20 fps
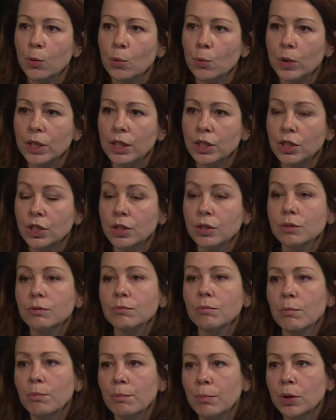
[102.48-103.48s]
which
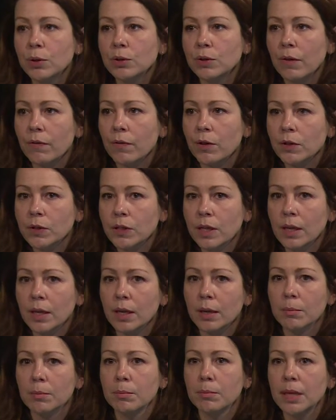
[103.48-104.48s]
most of the
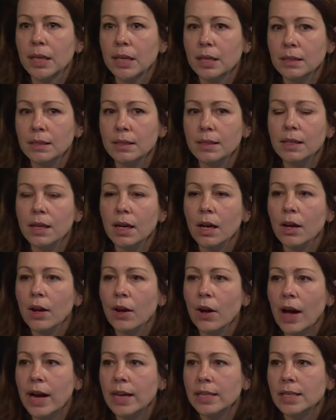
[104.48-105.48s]
time means
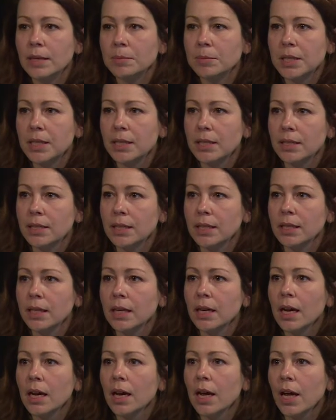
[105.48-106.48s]
adapting